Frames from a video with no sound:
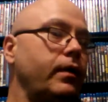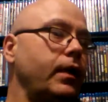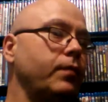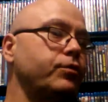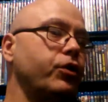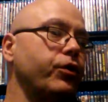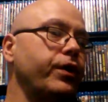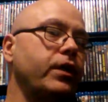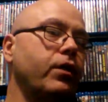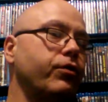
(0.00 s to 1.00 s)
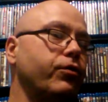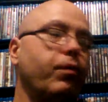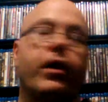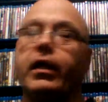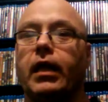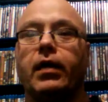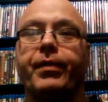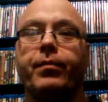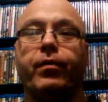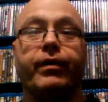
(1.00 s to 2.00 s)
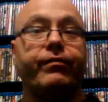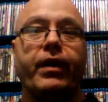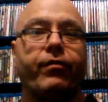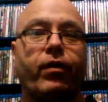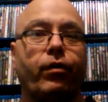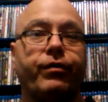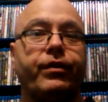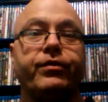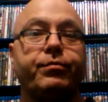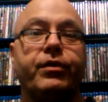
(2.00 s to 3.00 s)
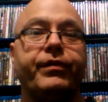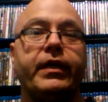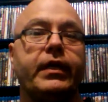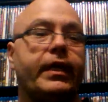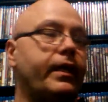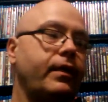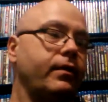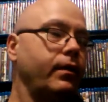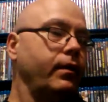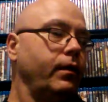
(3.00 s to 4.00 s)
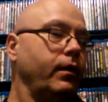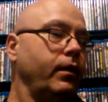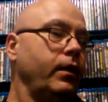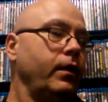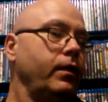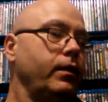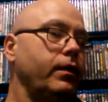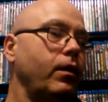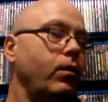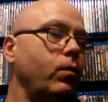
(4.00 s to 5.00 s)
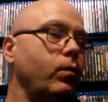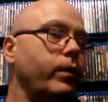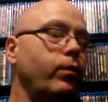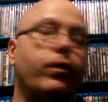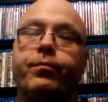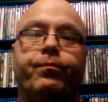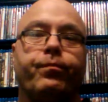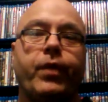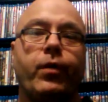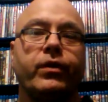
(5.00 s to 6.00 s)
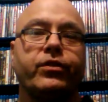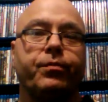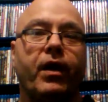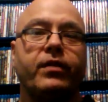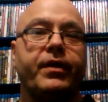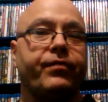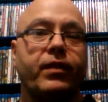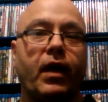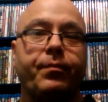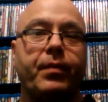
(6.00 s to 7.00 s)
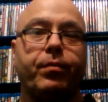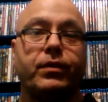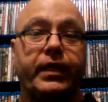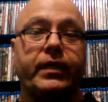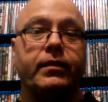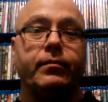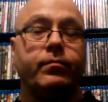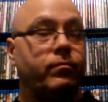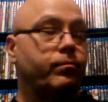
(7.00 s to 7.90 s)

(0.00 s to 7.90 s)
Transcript: I'm sure there's probably a lot of people who have never heard of this movie, and it wouldn't surprise me if a lot of people didn't.